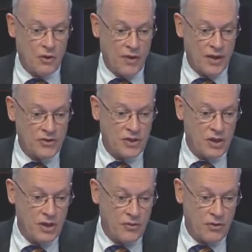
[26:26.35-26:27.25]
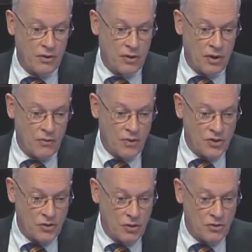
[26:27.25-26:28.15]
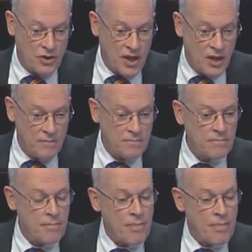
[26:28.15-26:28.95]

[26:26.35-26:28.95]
that's another research need.